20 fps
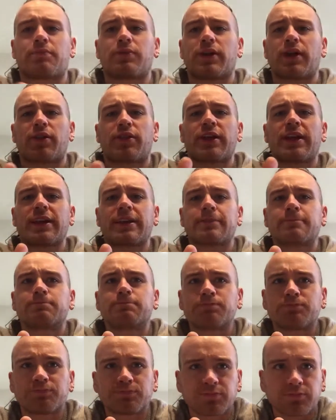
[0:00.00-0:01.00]
But I think
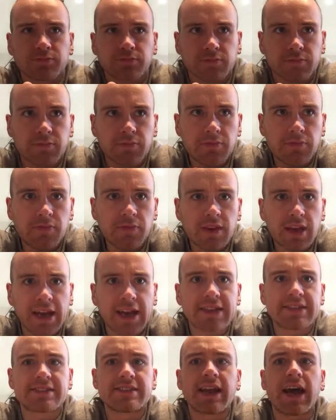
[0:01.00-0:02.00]

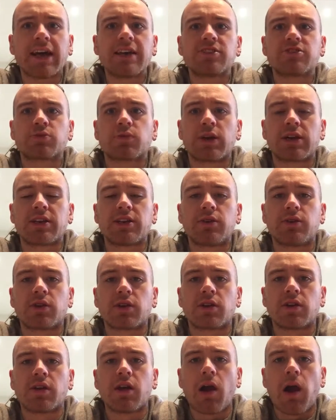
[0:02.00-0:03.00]
it's nice when
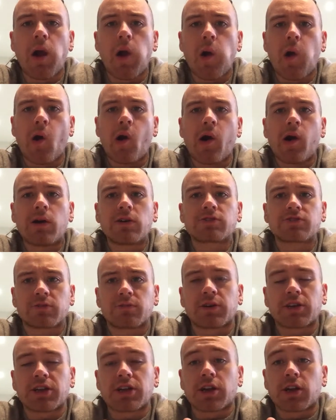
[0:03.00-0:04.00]

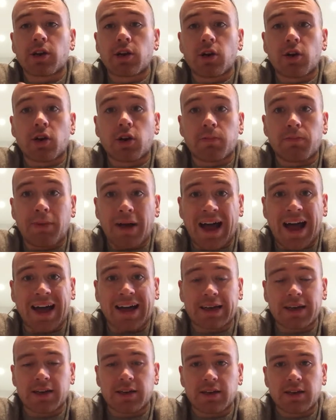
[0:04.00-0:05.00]
somebody can look
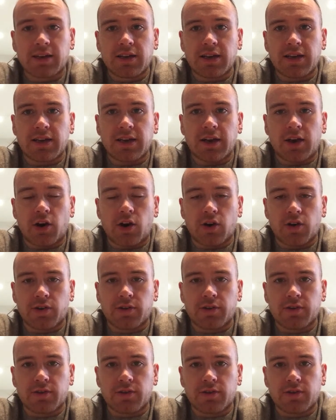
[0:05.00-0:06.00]
back
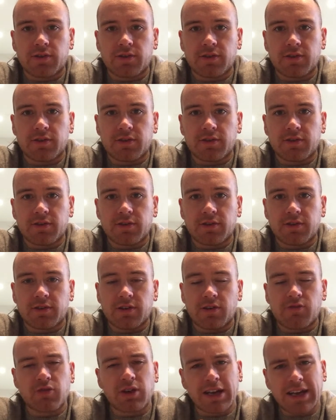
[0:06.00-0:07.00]
on
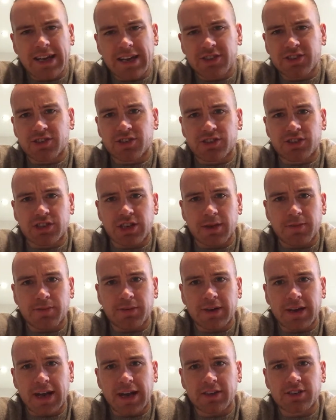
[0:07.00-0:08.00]
a relationship
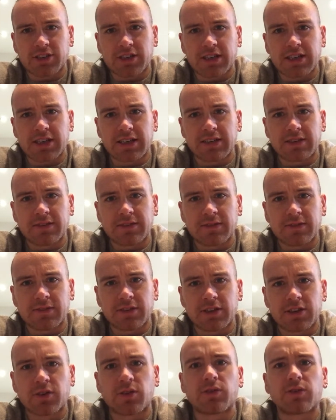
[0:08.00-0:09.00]
and actually,
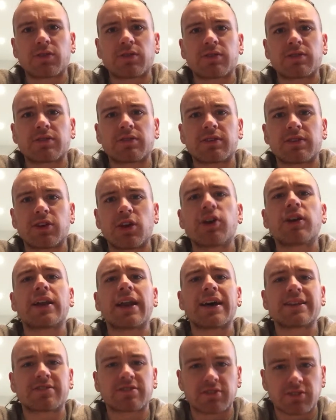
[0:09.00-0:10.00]
learn
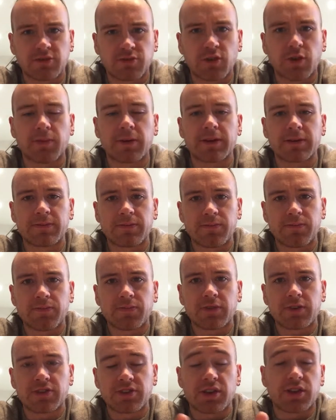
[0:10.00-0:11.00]
lessons from it.
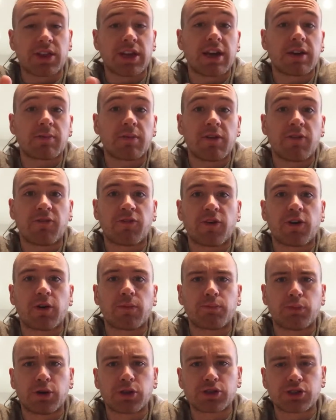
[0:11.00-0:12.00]
She thanked me
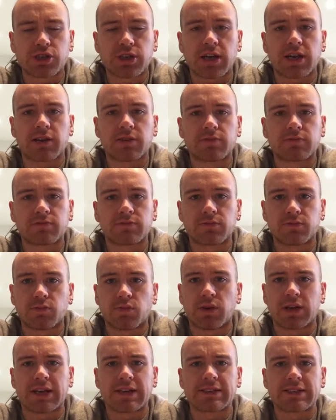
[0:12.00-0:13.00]
for pushing her
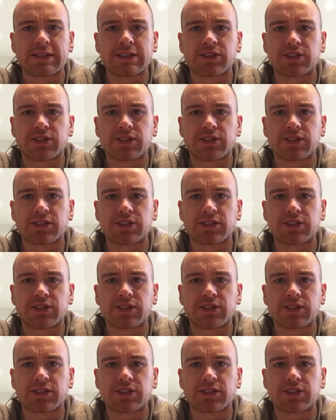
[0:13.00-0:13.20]
when I did.